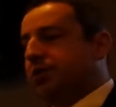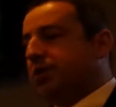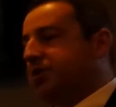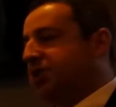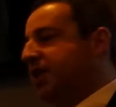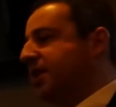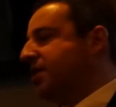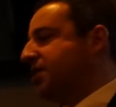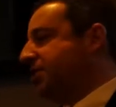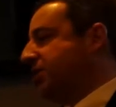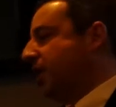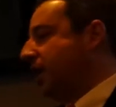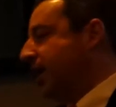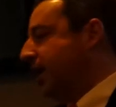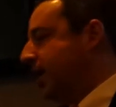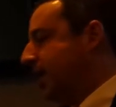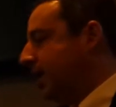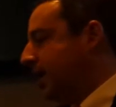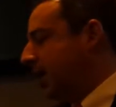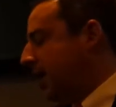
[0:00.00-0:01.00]
So she
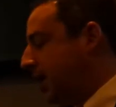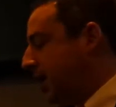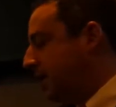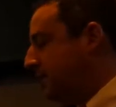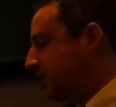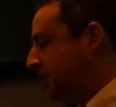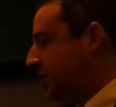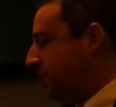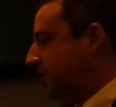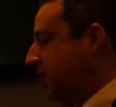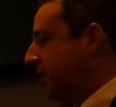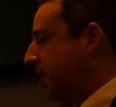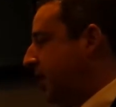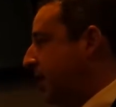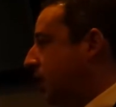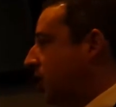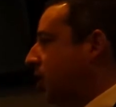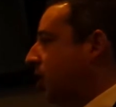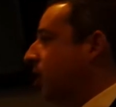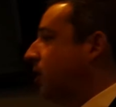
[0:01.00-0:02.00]
decided um, she was going to
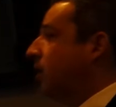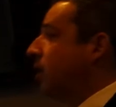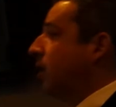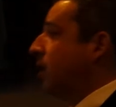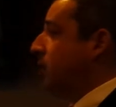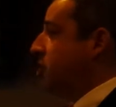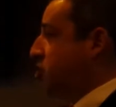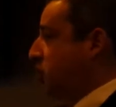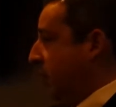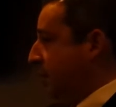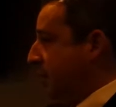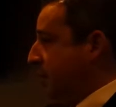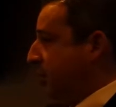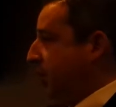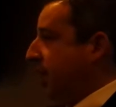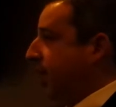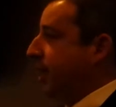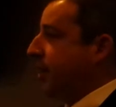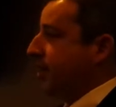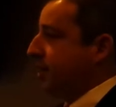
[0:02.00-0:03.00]
get her treatment
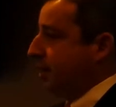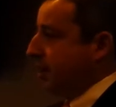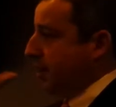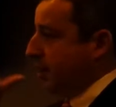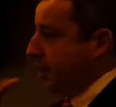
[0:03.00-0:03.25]
plan